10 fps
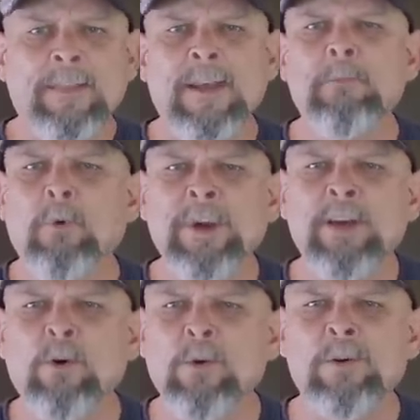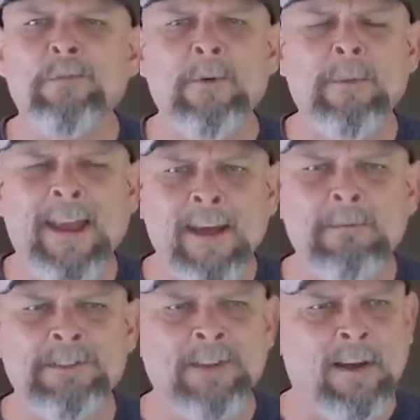that Maria ordered from
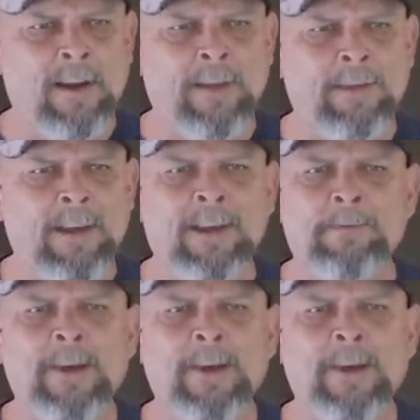Amazon, I think.